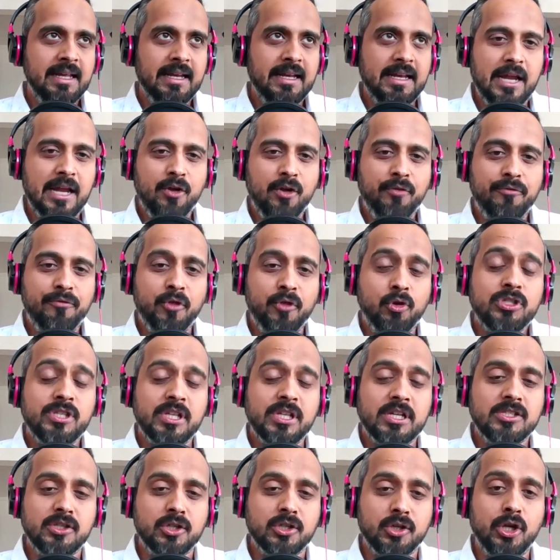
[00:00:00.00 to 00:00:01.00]
none of those
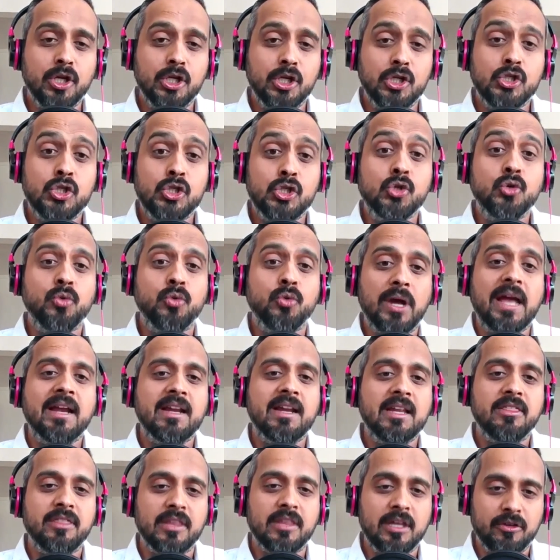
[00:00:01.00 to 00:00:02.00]
things are going to do
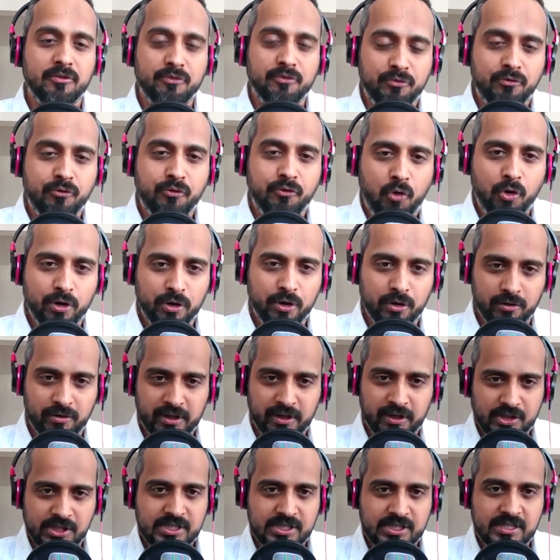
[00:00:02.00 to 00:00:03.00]
anything for you.
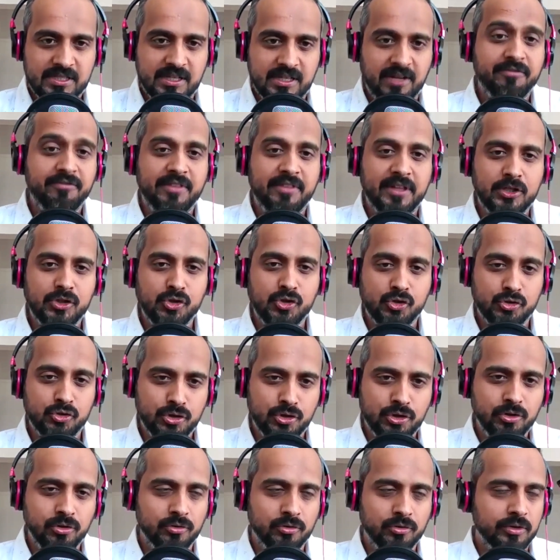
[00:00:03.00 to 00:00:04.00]
They're just stuff that you
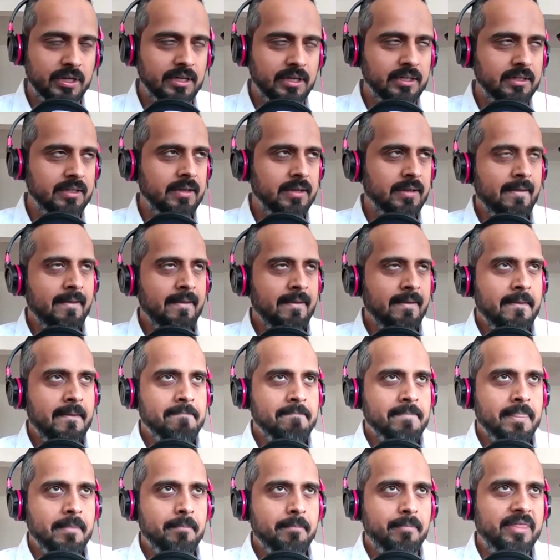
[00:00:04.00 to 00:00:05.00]
do, right?
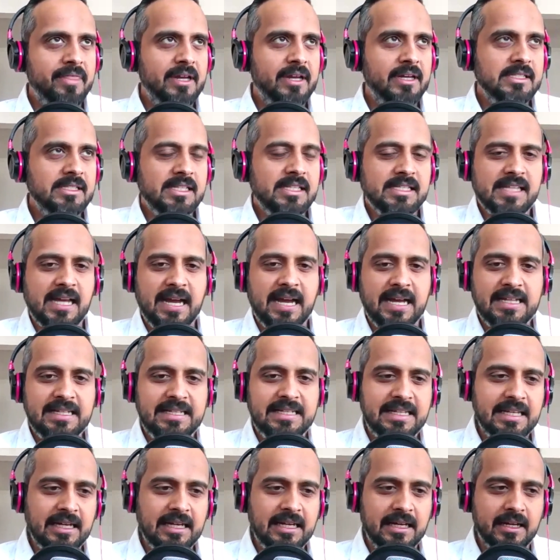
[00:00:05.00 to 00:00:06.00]
But there's this
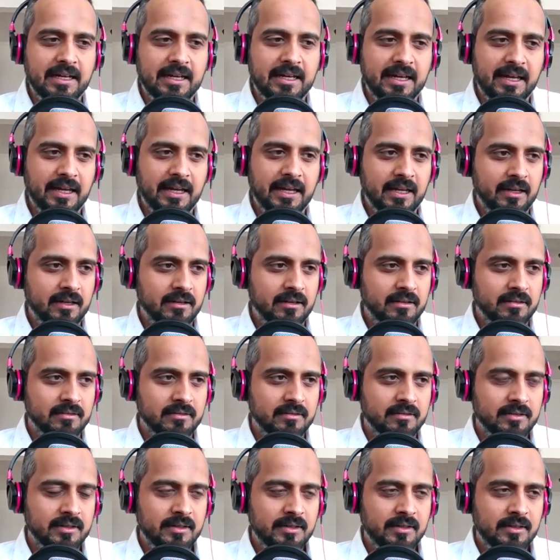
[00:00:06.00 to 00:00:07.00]
idea in
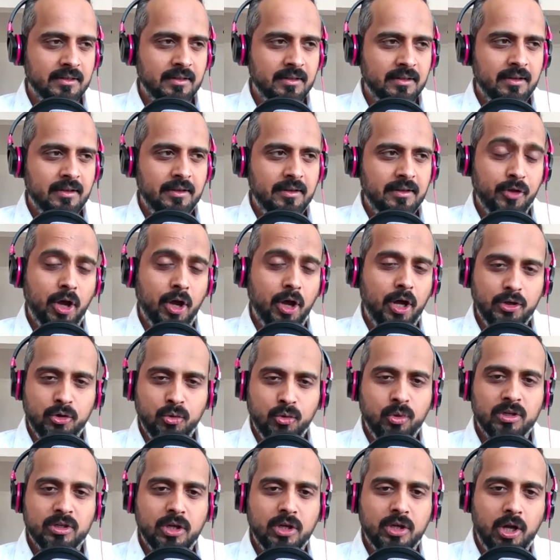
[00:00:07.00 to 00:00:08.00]

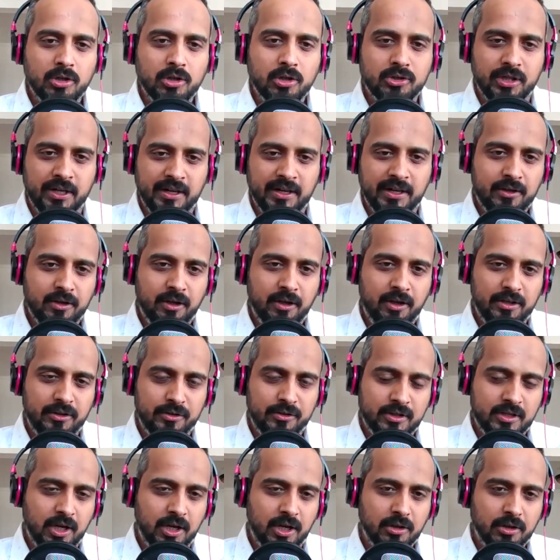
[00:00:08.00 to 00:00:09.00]
non-dual culture, and I call
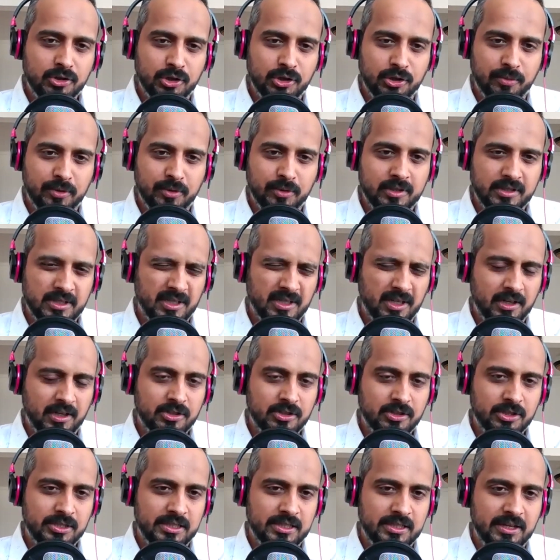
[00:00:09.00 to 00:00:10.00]
it culture because the
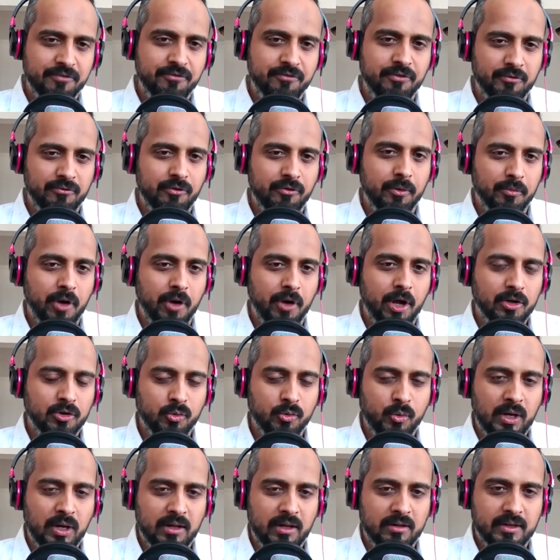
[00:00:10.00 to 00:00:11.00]
culture is different from
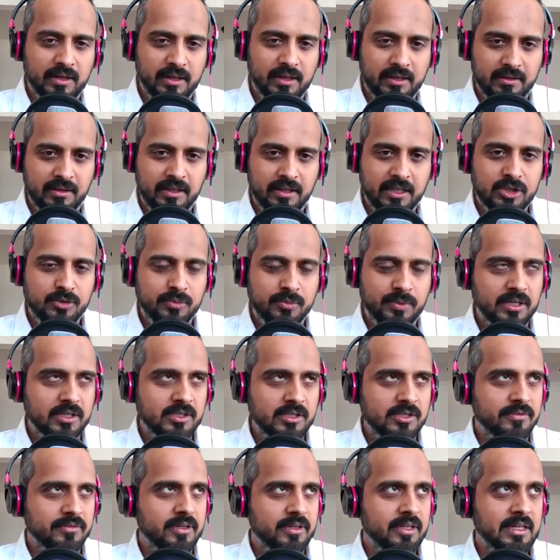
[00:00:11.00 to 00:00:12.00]
non-duality, the
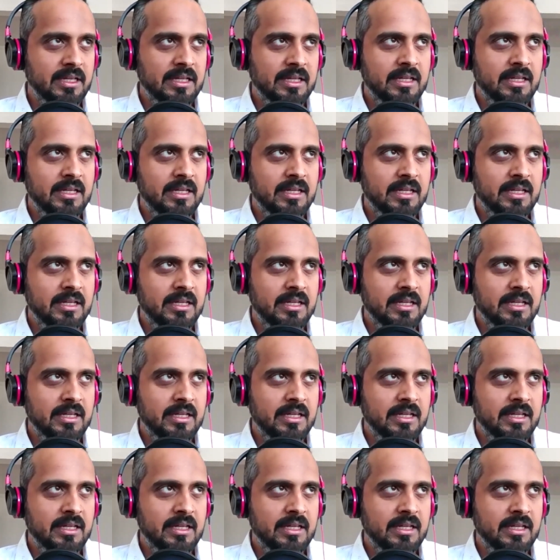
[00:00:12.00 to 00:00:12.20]
experience of it,